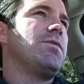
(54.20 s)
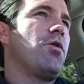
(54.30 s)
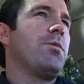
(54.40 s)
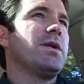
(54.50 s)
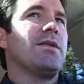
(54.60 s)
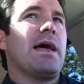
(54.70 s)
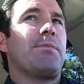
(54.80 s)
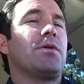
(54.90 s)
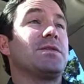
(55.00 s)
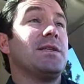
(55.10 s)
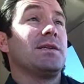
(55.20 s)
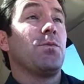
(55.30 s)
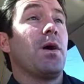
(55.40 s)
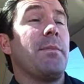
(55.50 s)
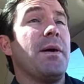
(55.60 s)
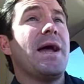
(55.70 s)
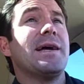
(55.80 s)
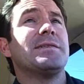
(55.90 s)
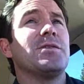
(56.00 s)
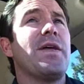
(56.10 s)
normally that person doesn't want to
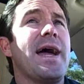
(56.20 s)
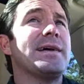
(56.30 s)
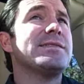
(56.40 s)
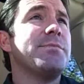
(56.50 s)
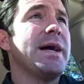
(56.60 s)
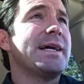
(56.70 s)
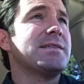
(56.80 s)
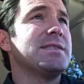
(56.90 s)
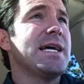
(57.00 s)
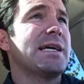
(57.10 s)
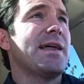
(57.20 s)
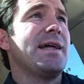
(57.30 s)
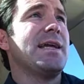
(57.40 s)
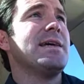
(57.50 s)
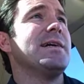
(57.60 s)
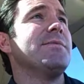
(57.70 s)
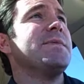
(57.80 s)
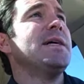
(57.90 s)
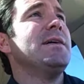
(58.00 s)
pay it, so they ask the bank to take that hit.